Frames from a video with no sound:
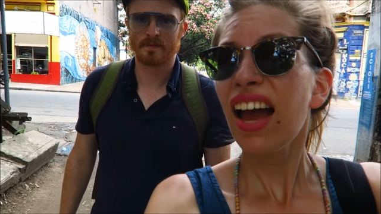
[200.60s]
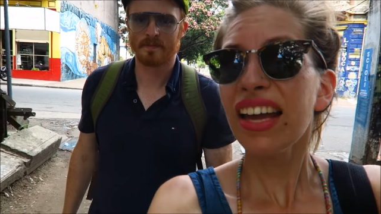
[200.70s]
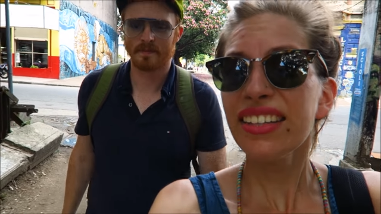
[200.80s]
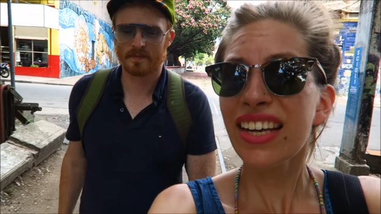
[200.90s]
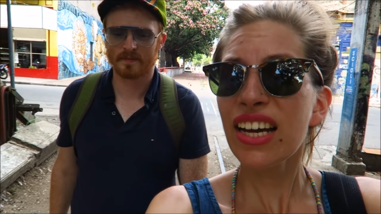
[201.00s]

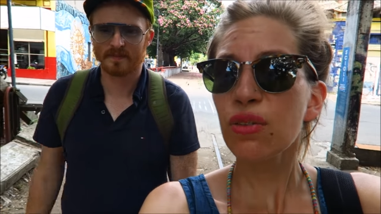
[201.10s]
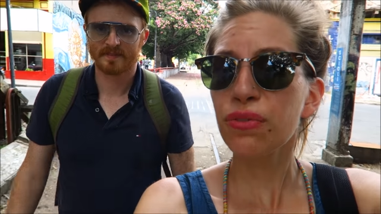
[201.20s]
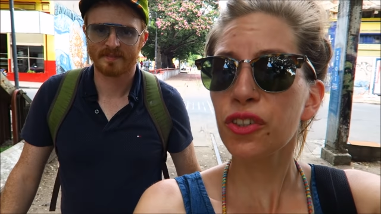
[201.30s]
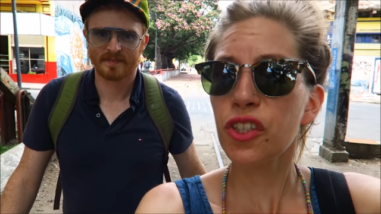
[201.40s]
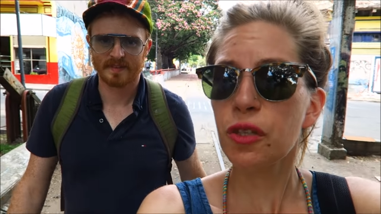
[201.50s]
Speaker 1: And now
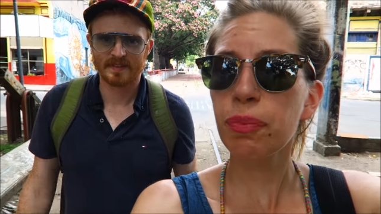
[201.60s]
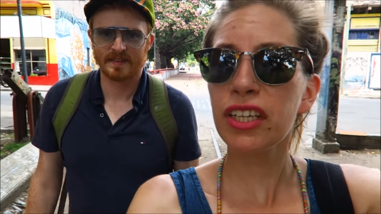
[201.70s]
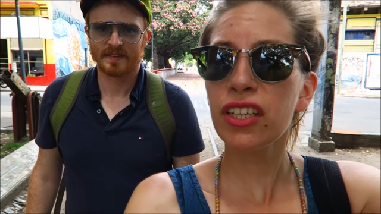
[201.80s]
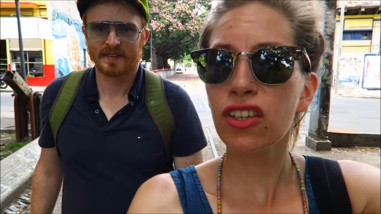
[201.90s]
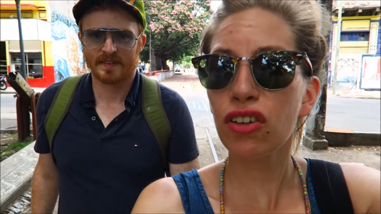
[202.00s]
for a
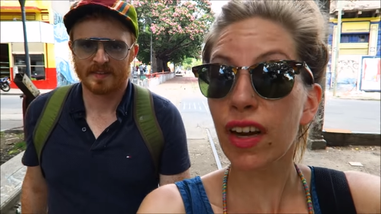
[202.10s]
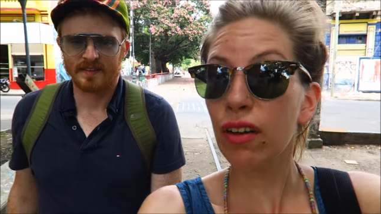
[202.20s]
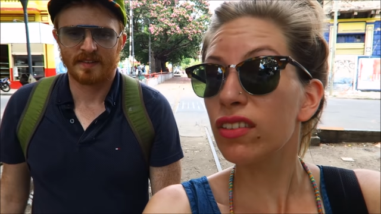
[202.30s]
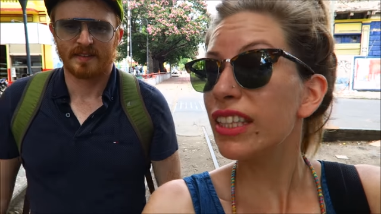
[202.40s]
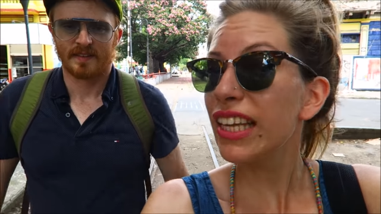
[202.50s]
spin
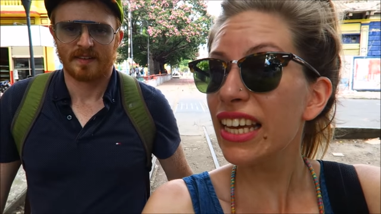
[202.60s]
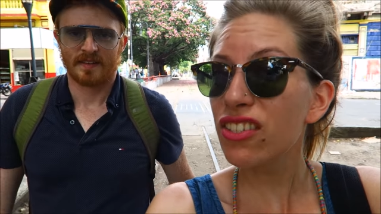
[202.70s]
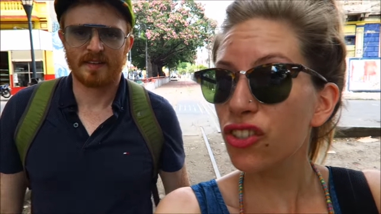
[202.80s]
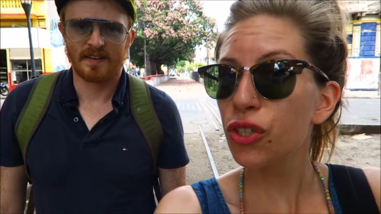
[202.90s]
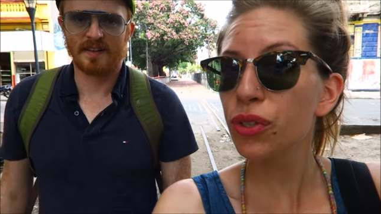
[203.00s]
around less
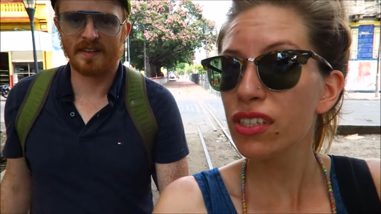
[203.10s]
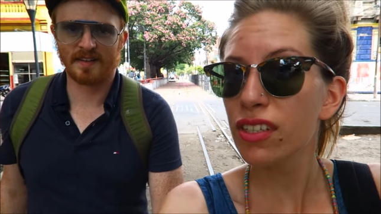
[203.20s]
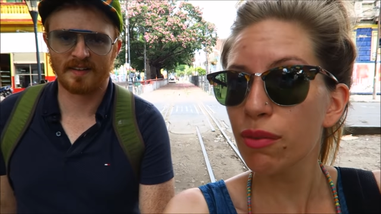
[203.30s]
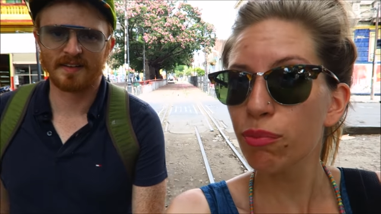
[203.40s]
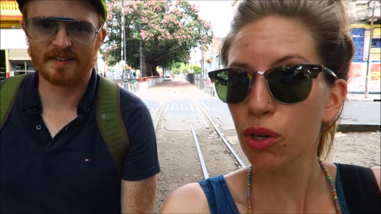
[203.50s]

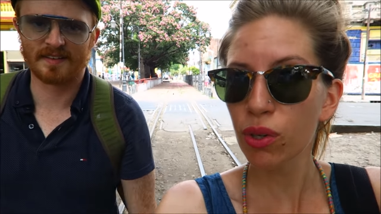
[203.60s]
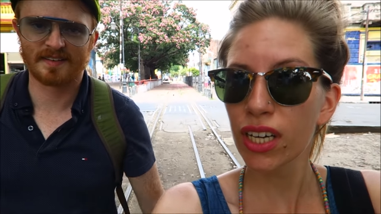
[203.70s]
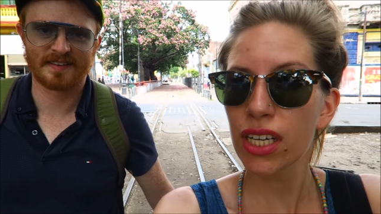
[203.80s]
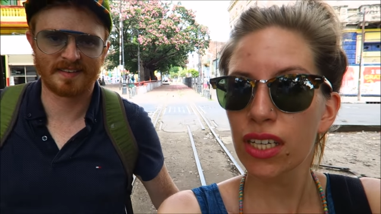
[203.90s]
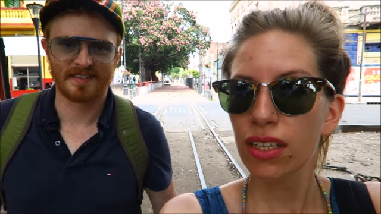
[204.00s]
touristy
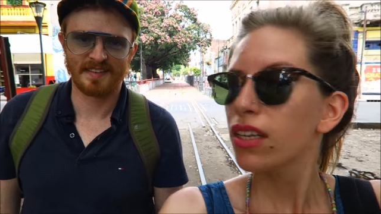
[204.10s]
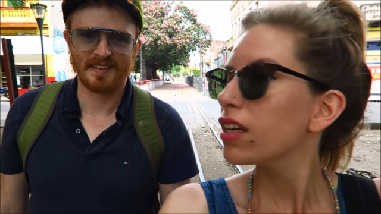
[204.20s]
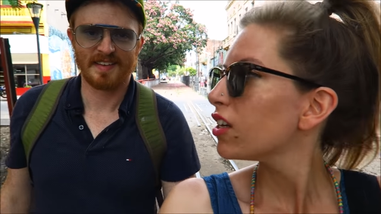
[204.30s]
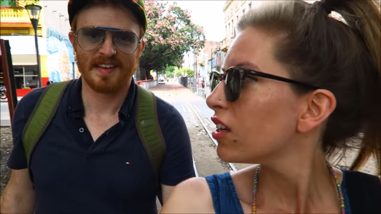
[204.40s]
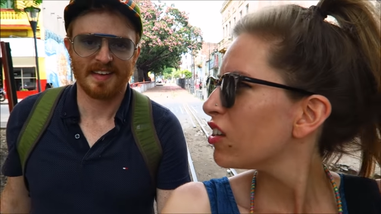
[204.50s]
Boca.
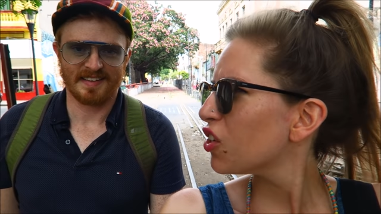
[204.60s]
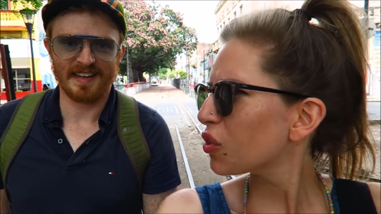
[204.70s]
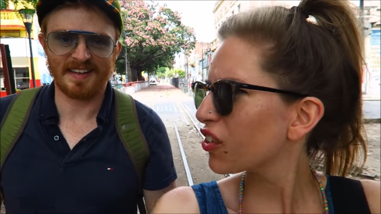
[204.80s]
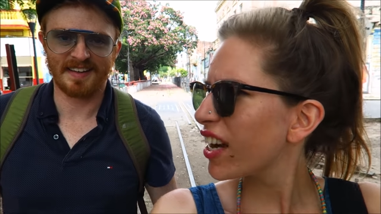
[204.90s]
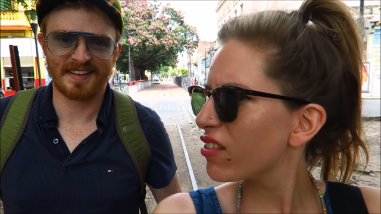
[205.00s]
Speaker 2: No
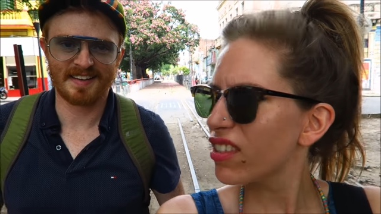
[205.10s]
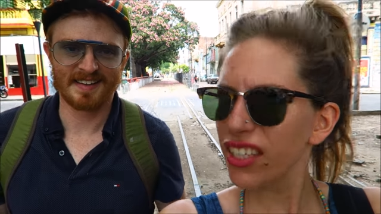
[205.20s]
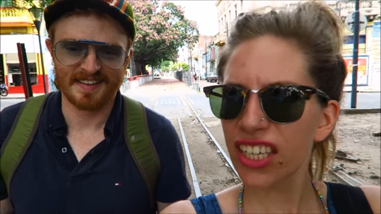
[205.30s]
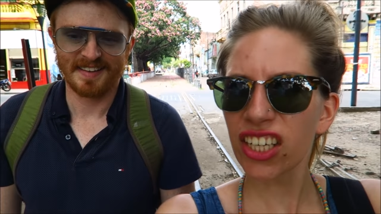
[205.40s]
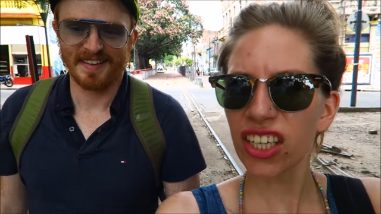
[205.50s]
yeah. crowds
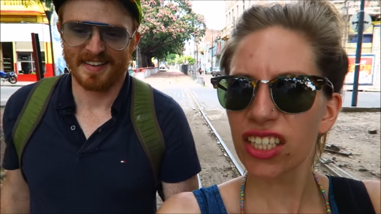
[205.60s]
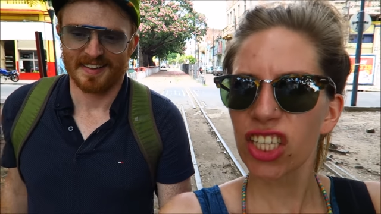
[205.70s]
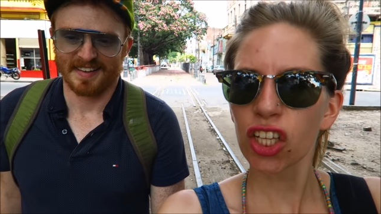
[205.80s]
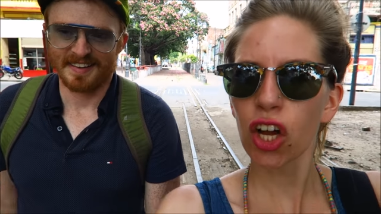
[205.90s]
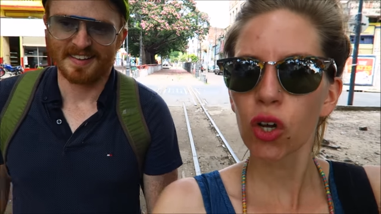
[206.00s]
here,
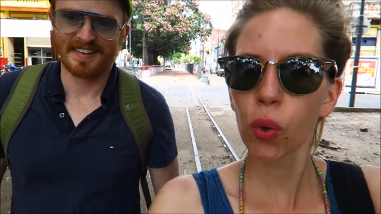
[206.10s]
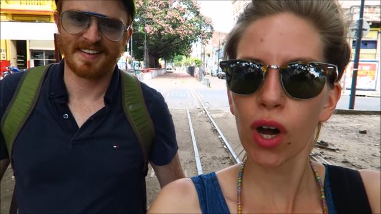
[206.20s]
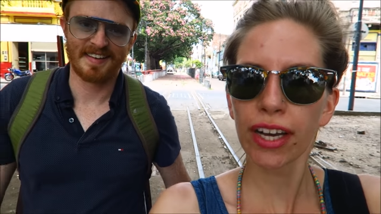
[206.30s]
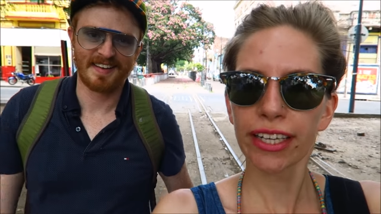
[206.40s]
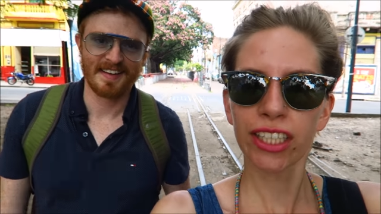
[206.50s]
it's a lot
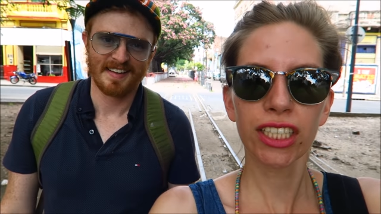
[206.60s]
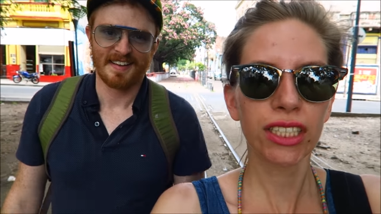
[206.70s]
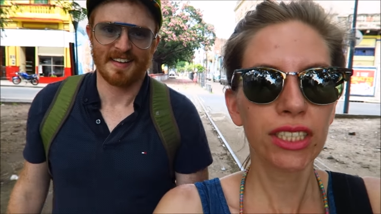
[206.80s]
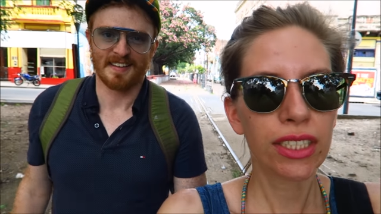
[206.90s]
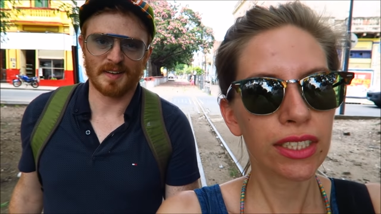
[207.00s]
quieter.
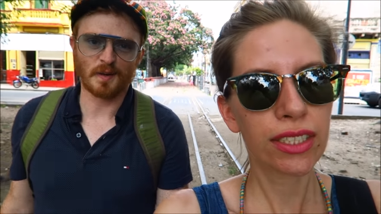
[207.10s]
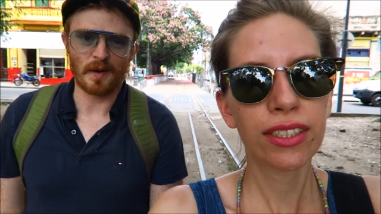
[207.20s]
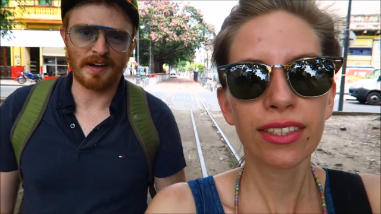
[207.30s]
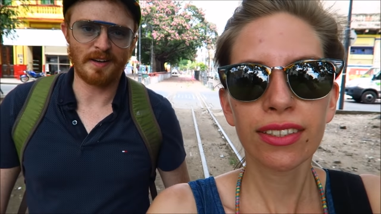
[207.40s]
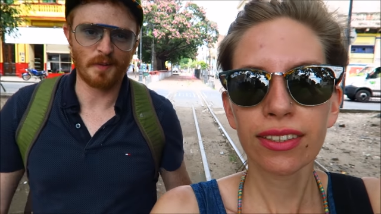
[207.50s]
A lot
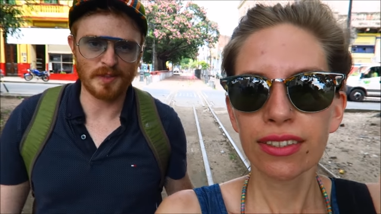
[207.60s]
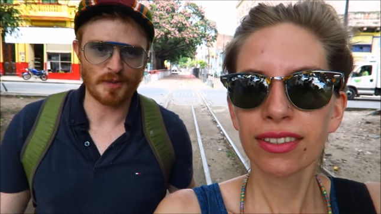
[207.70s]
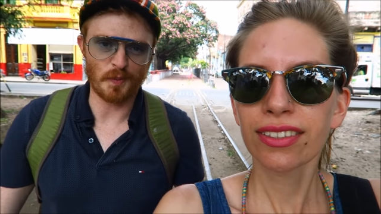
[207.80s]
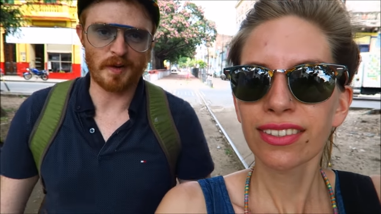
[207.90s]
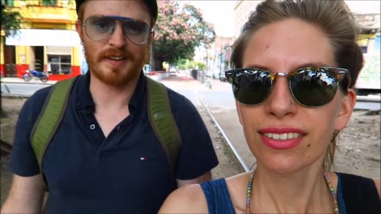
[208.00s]
quieter, we're
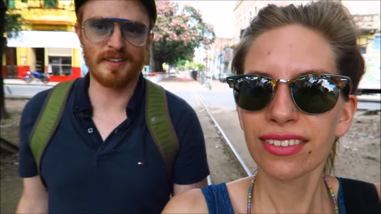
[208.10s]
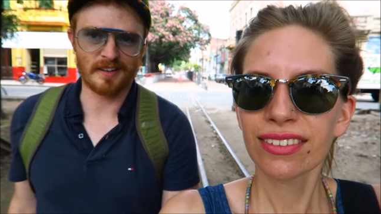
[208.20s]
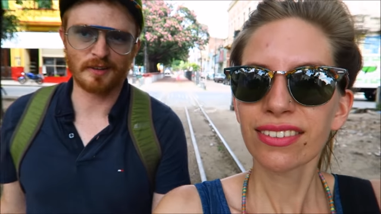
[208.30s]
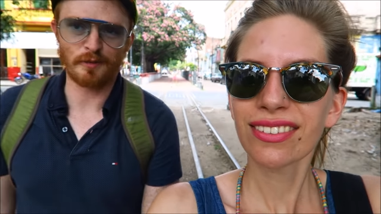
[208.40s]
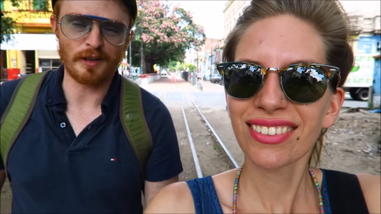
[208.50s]
just walking
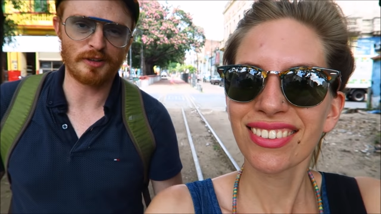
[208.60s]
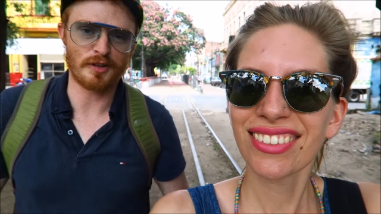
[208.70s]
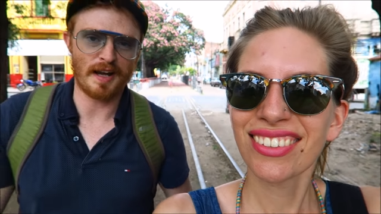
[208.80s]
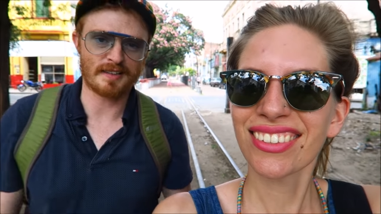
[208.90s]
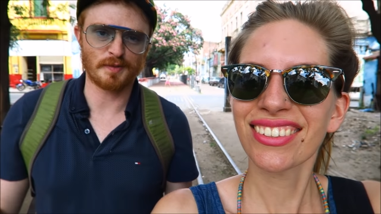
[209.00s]
along the rail
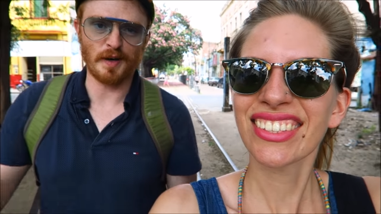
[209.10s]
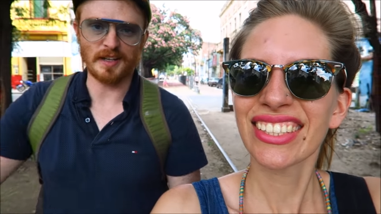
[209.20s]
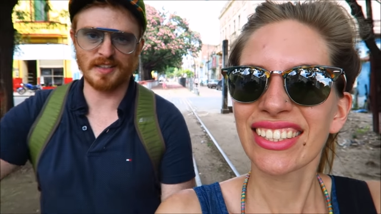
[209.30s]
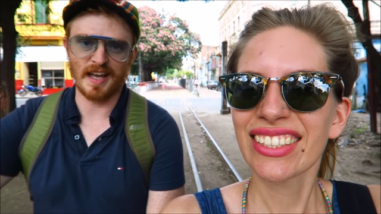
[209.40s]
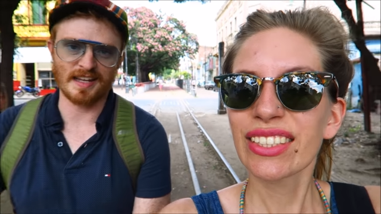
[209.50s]
tracks. We're
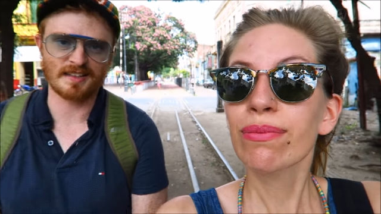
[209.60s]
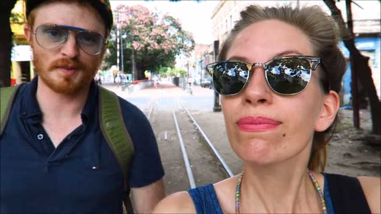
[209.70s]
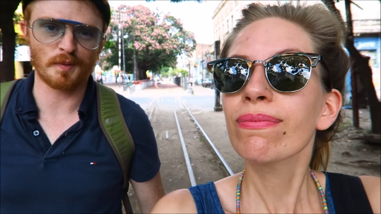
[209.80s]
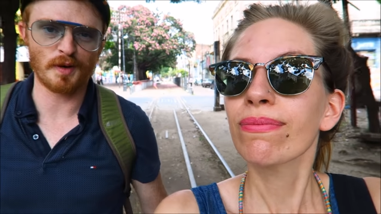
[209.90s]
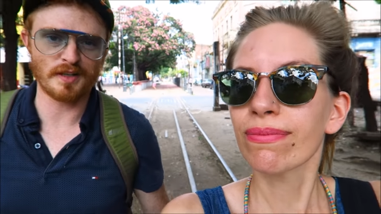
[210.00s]
actually heading
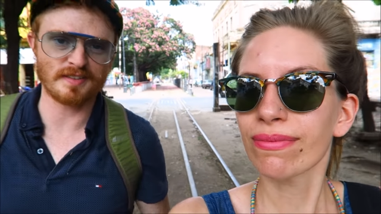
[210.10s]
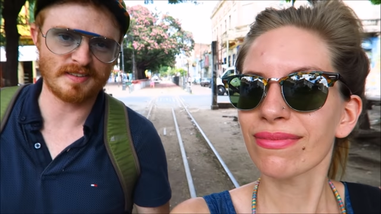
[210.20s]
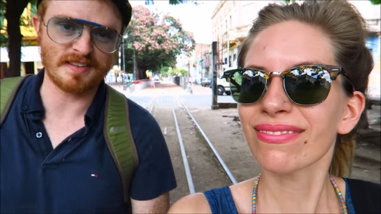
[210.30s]
towards the